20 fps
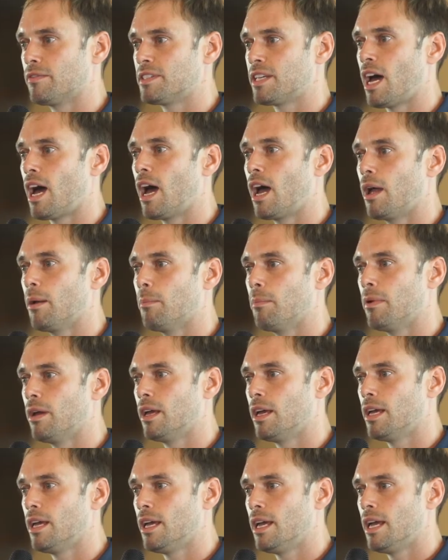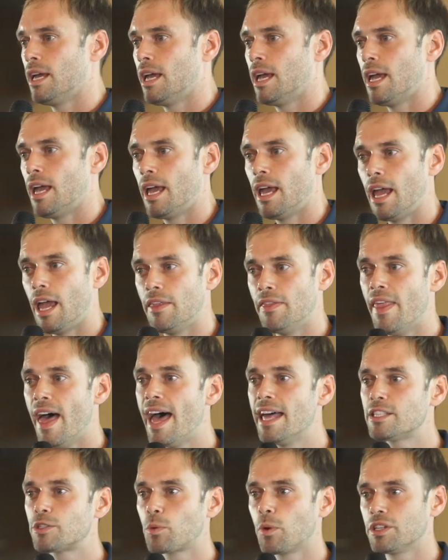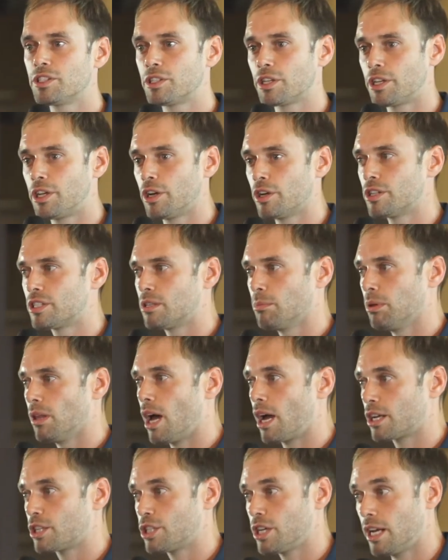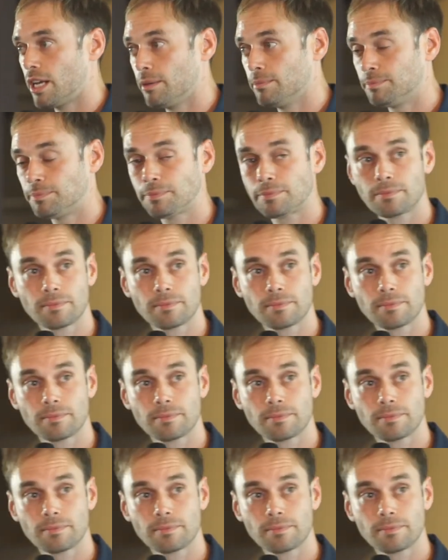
of time. And that's what secures the blockchain.